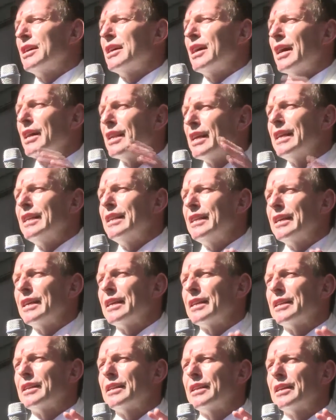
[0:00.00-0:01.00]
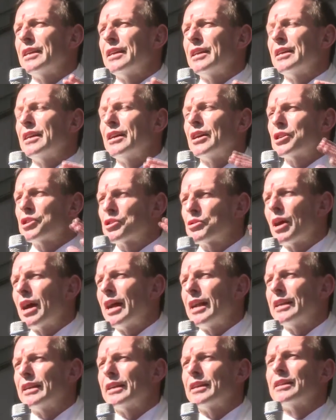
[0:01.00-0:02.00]
an
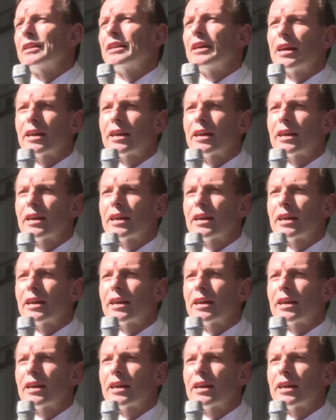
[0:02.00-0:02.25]
Indian-Australian